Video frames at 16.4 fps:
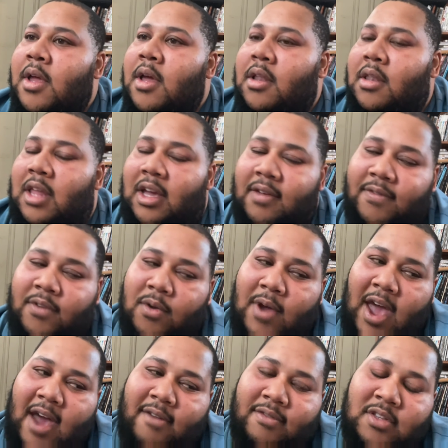Like, if you
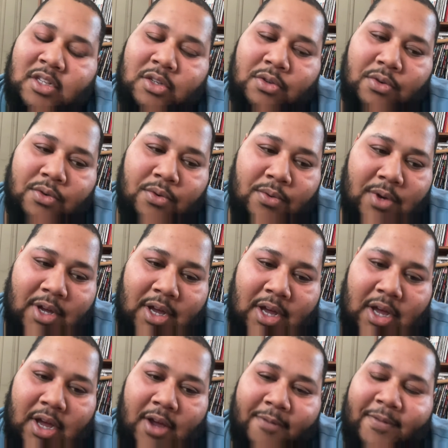have to
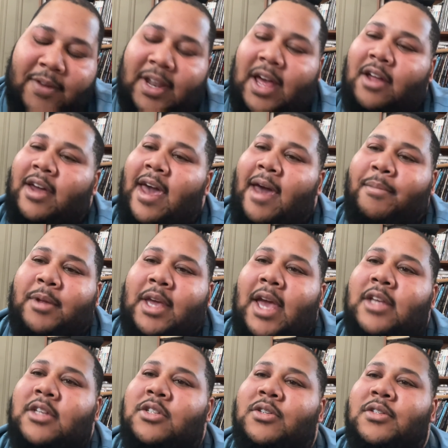fill out an
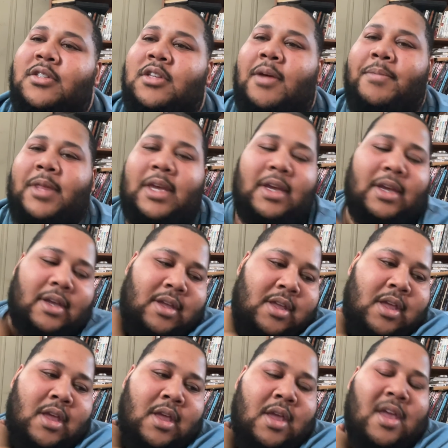application or something,
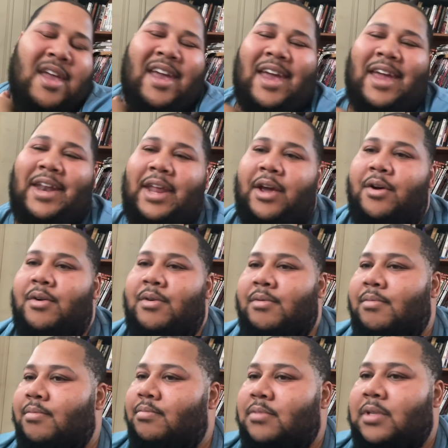and they'll
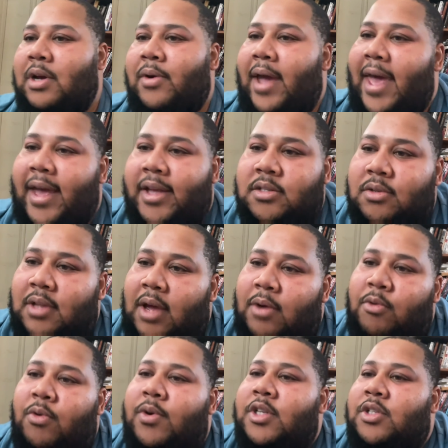ask you, like,
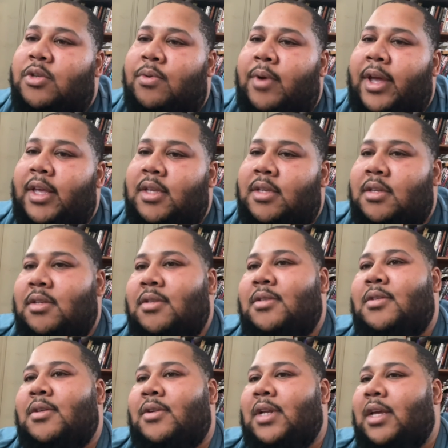well, what's your race?
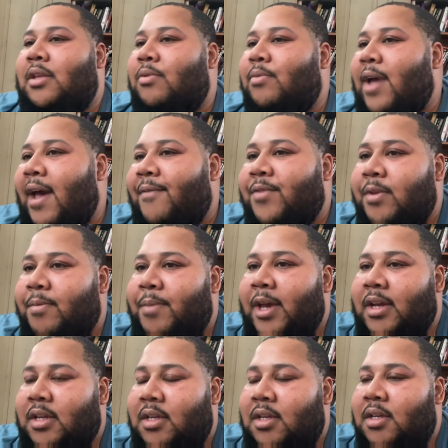So then you have to
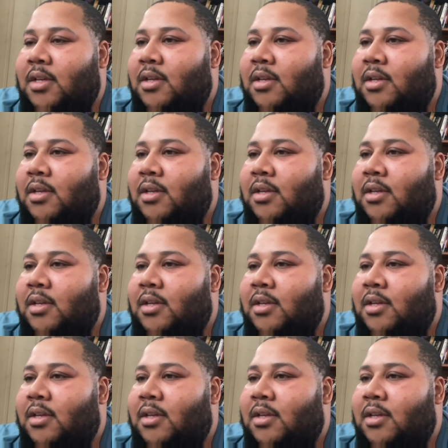pick a